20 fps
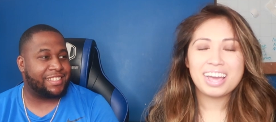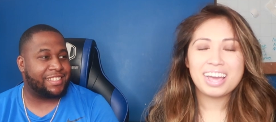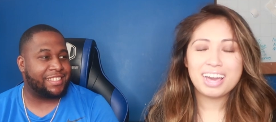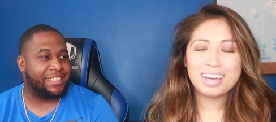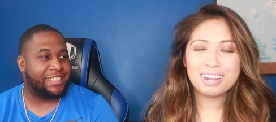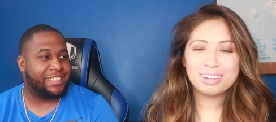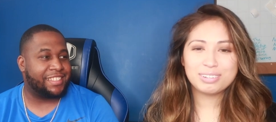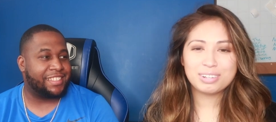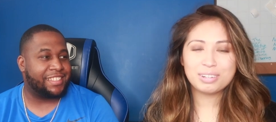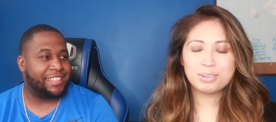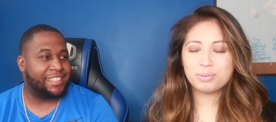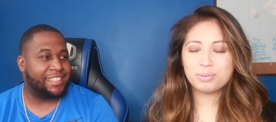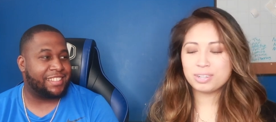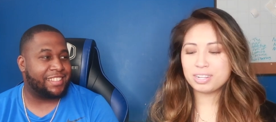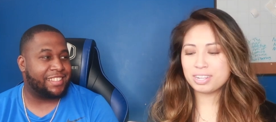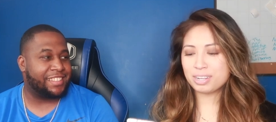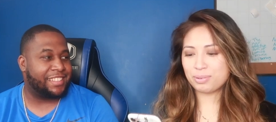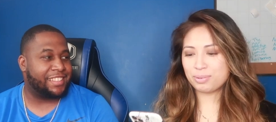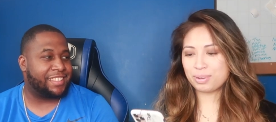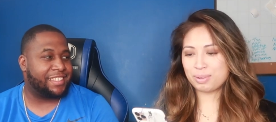Speaker 1: I don't know. We
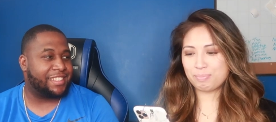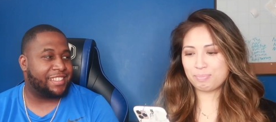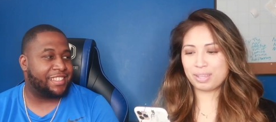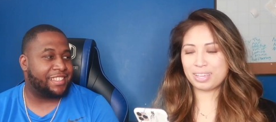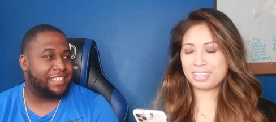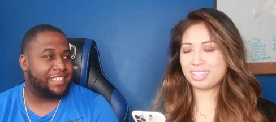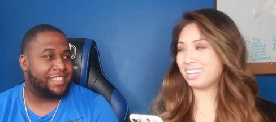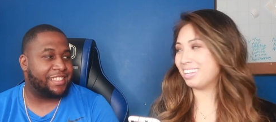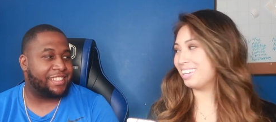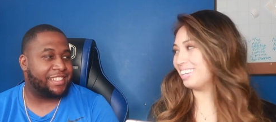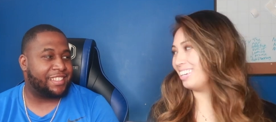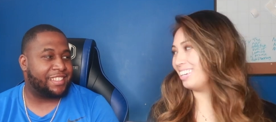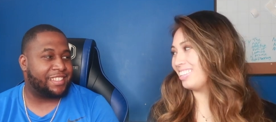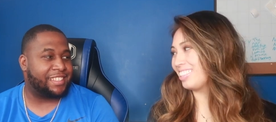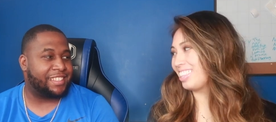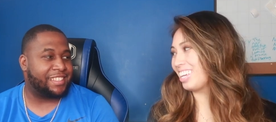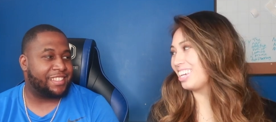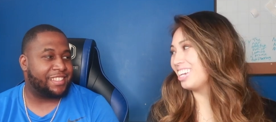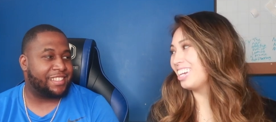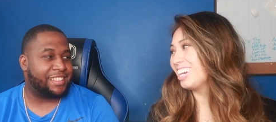need to replay that. I
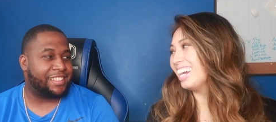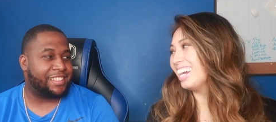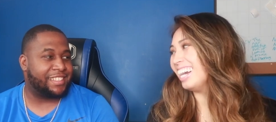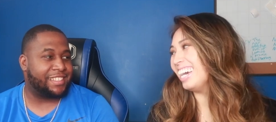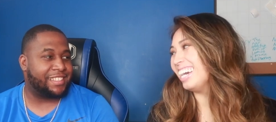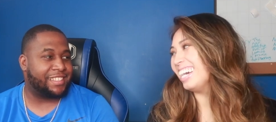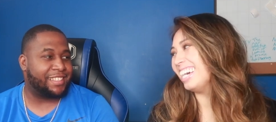don't think you can.